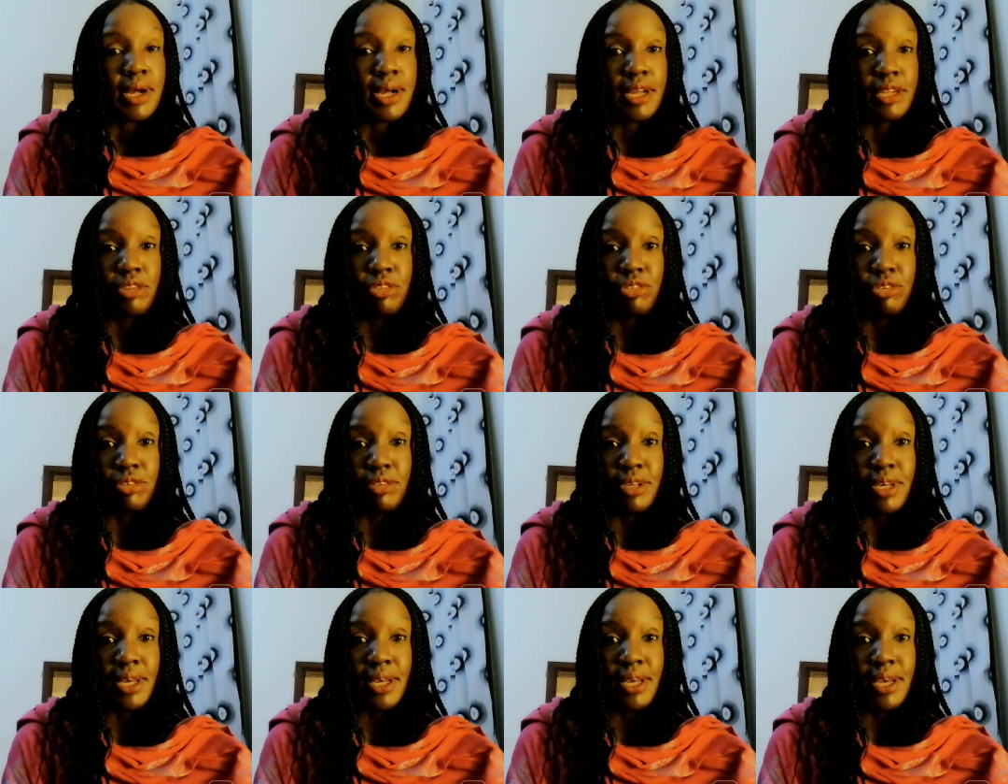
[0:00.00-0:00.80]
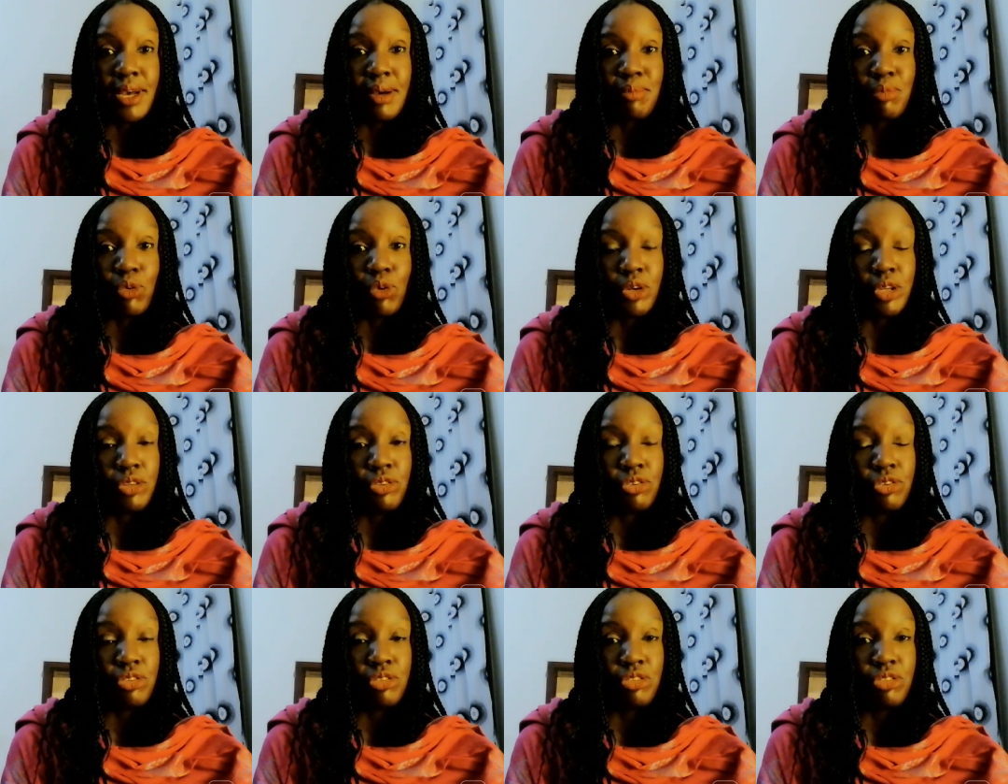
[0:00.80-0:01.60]
And today I'm
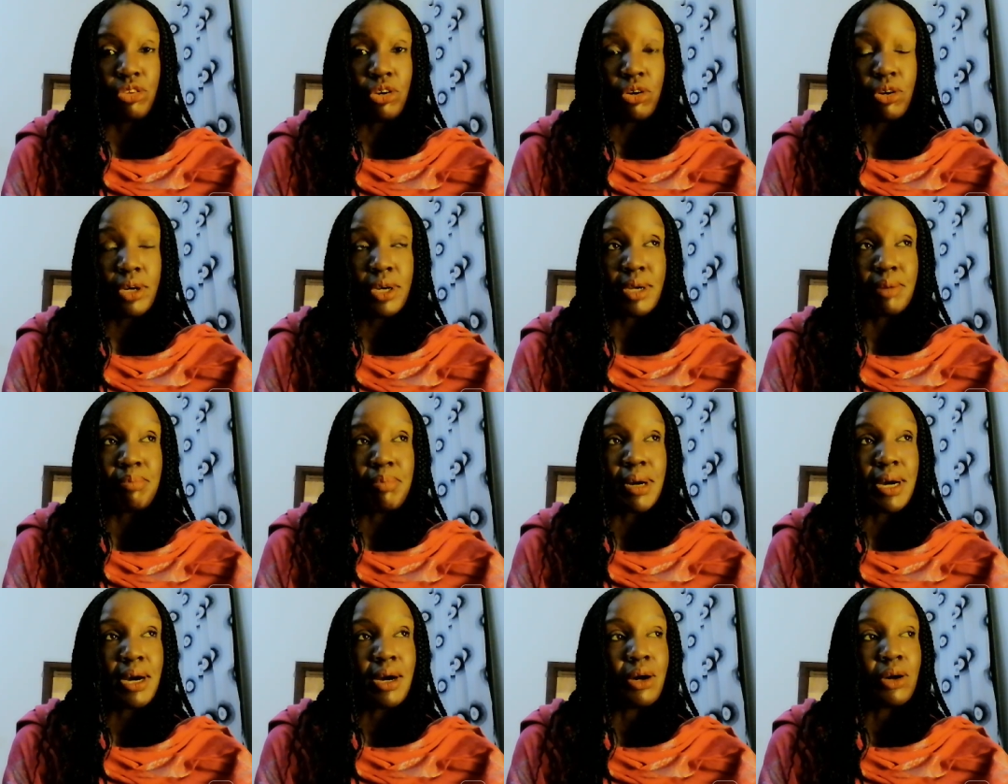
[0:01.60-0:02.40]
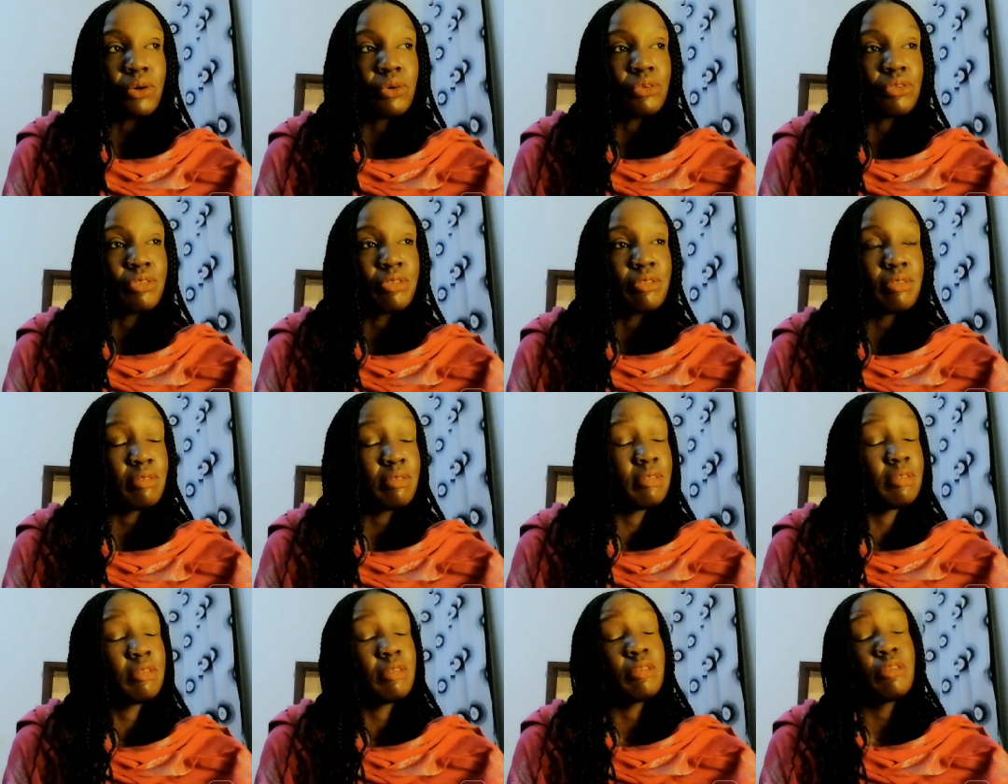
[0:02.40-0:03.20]
going to talk about
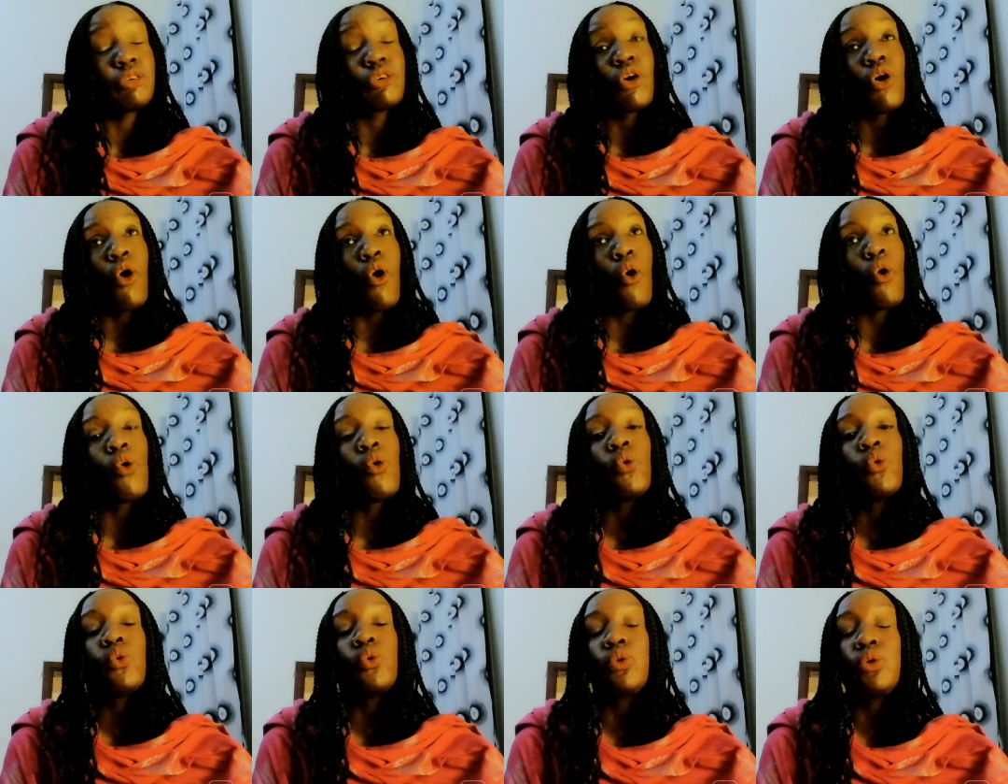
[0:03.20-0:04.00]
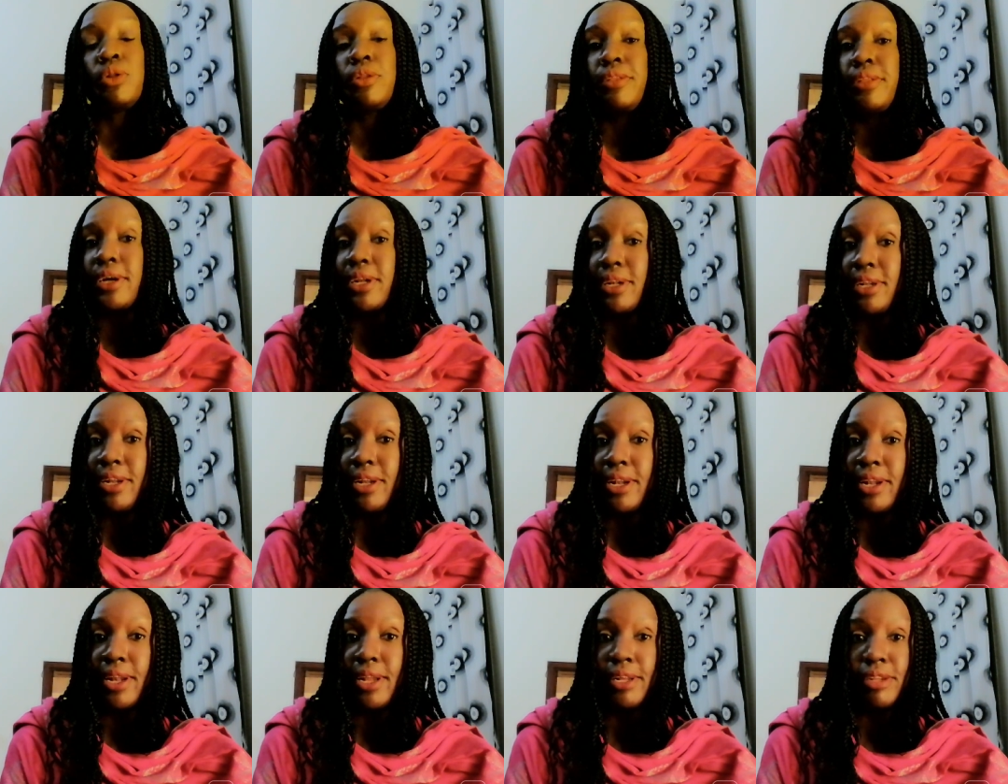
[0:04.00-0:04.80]
all
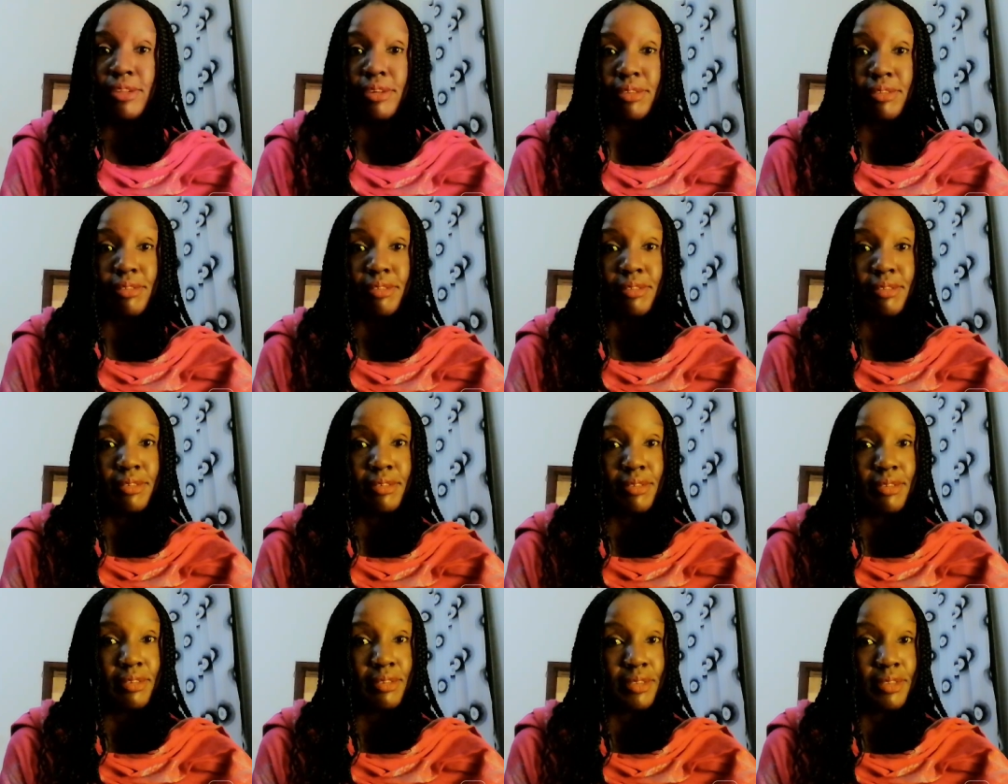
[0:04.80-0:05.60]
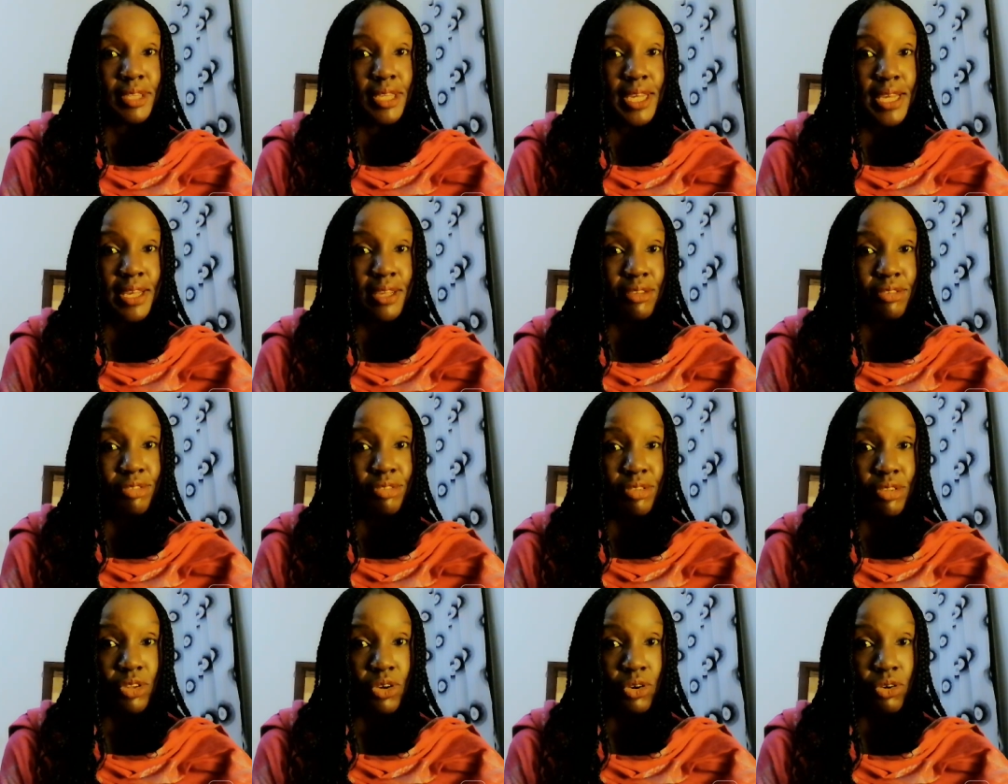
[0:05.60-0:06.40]
that glitters
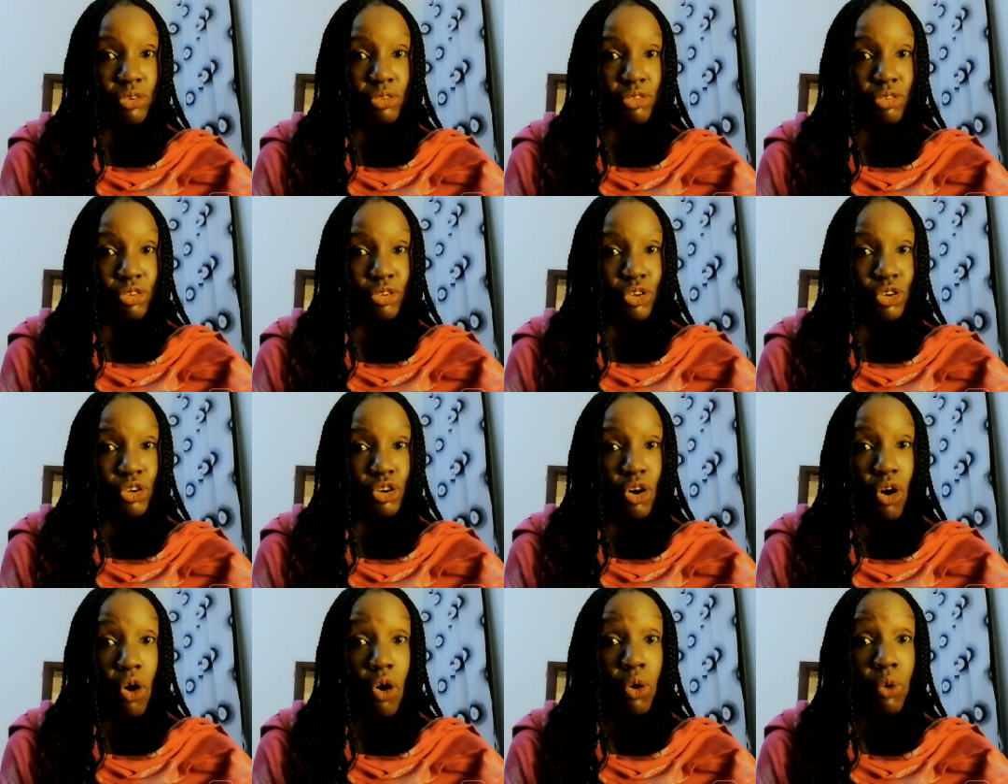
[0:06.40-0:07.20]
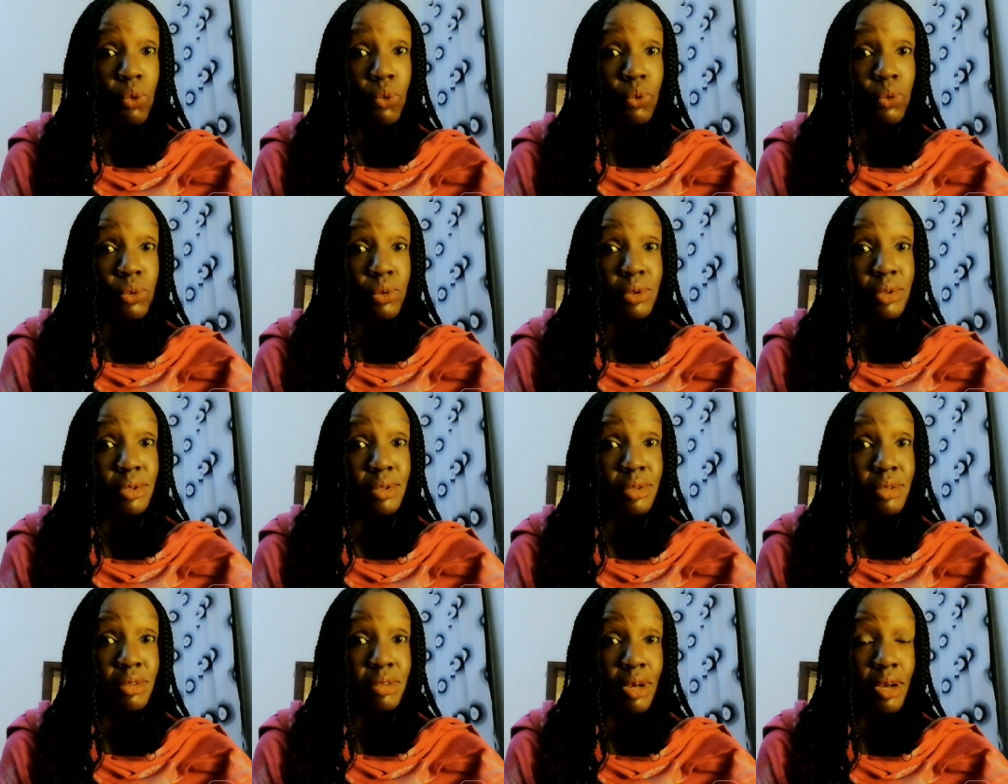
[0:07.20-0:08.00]
is not
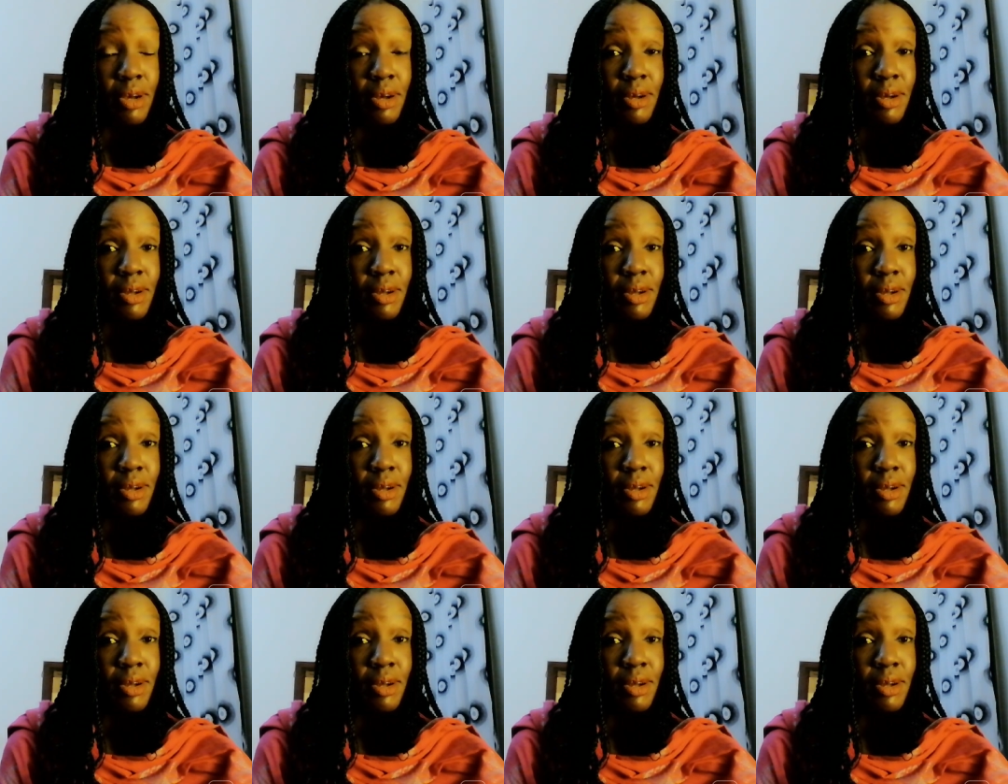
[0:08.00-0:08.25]
gold,